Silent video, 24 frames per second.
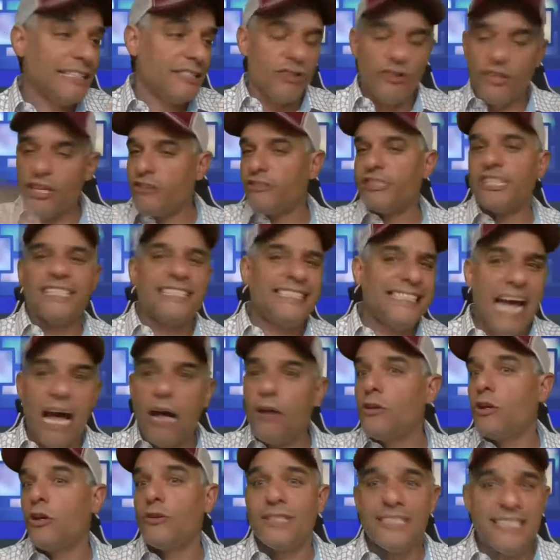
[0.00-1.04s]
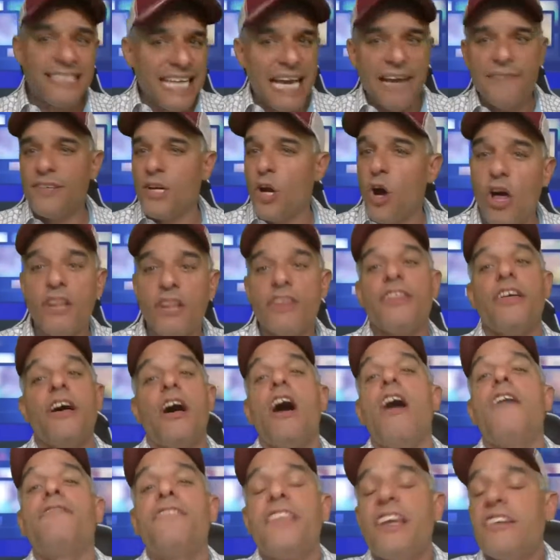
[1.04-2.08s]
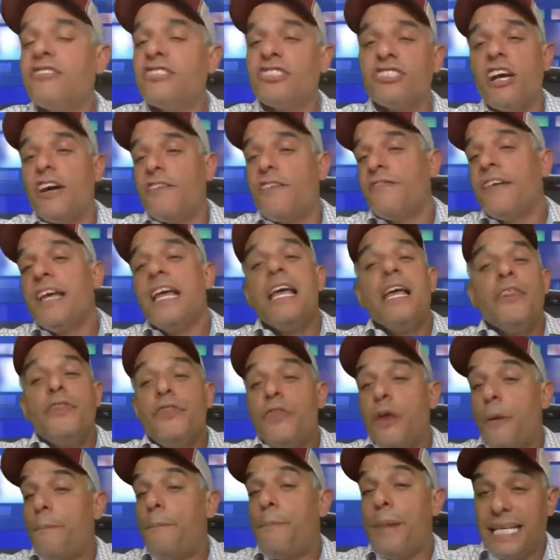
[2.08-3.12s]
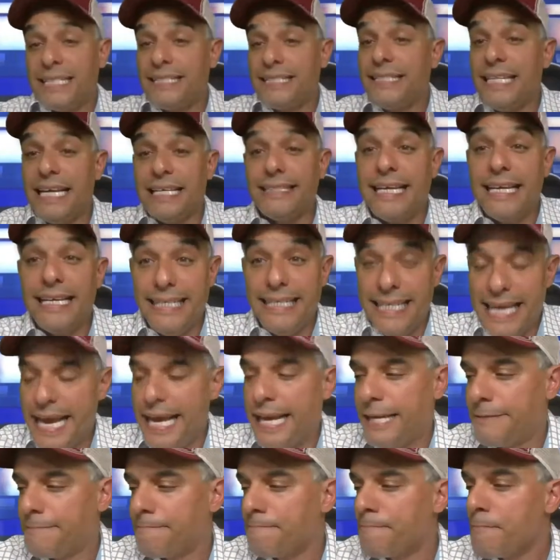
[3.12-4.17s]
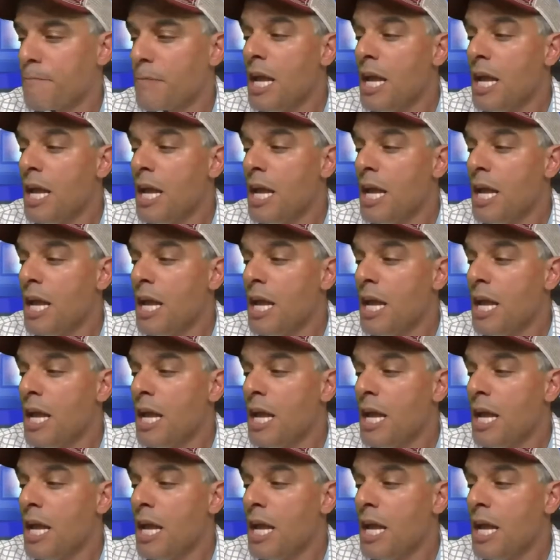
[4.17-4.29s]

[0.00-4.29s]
So they're just downloading, saving all of their stuff the best that they can.